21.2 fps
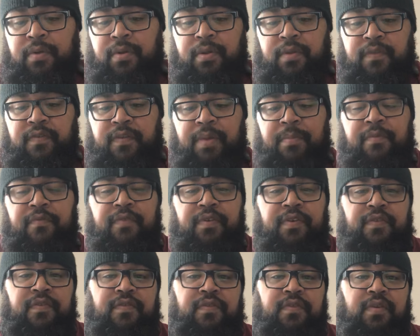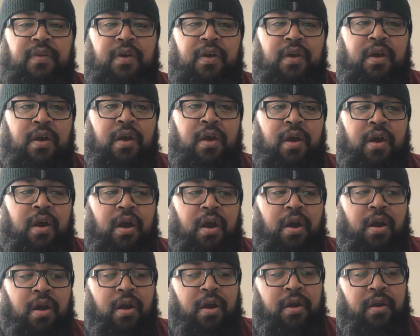some of us
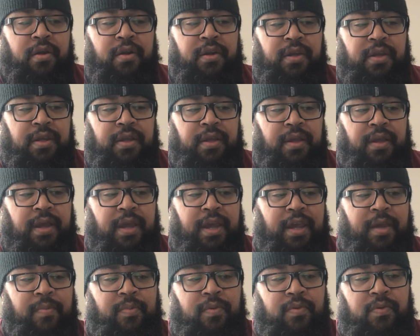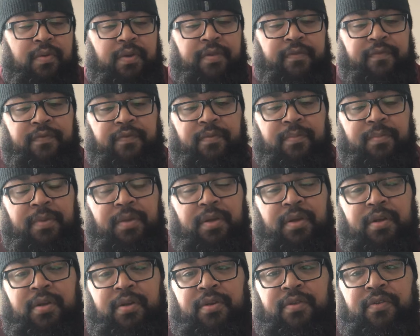are already able and
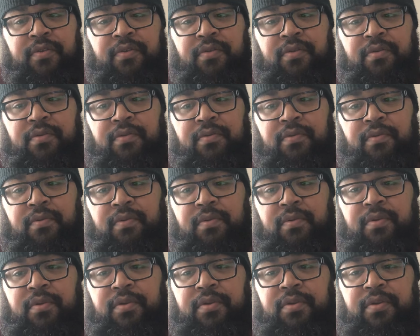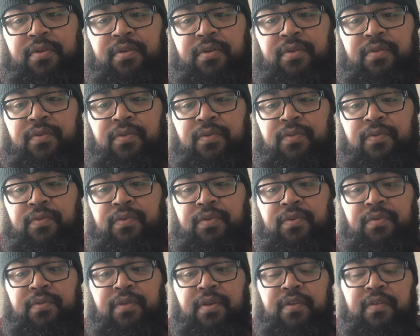familiar to do
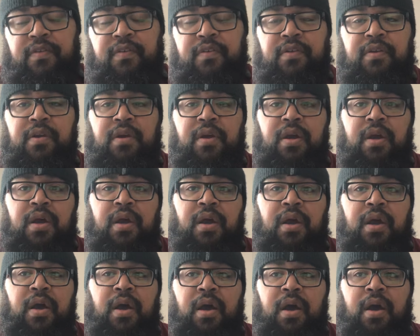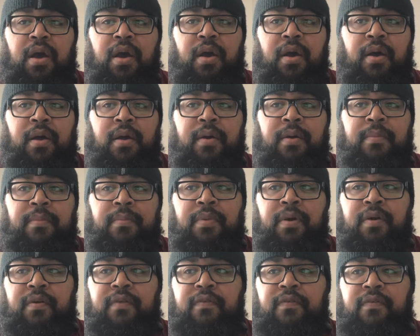this,
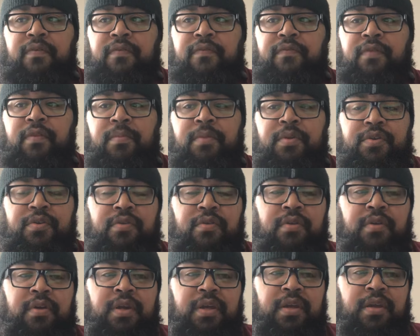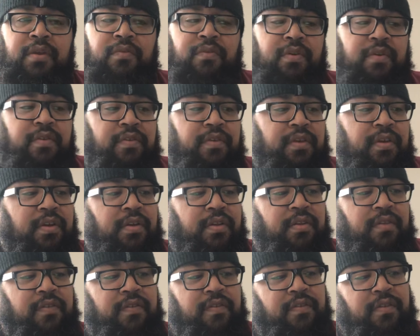but for the majority, this is
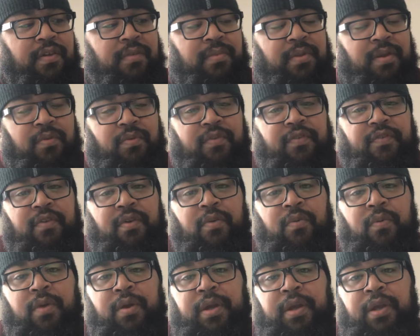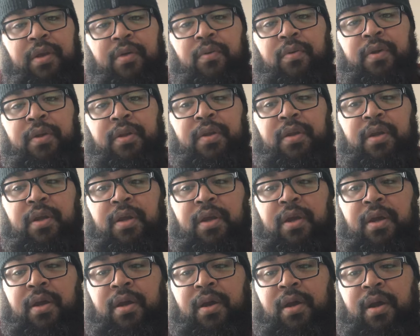something we're still working
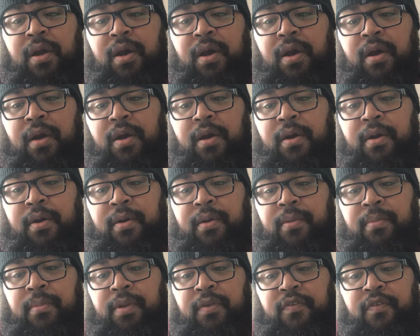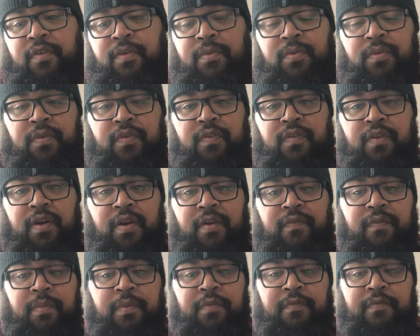on. And so I'm going to start
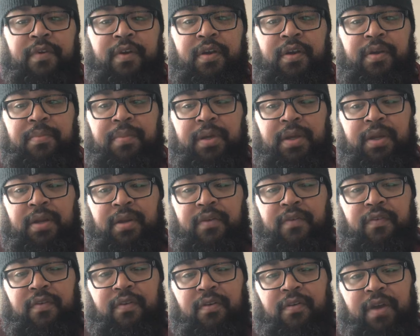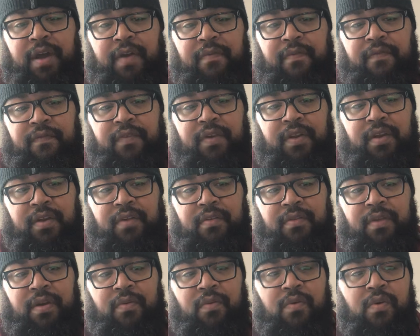from the very beginning, so you have a video
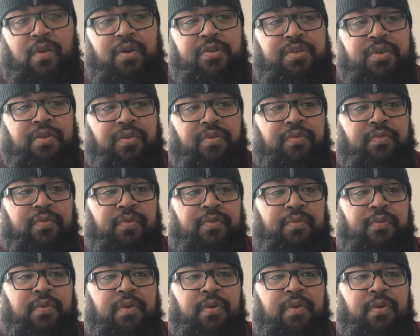that walks you through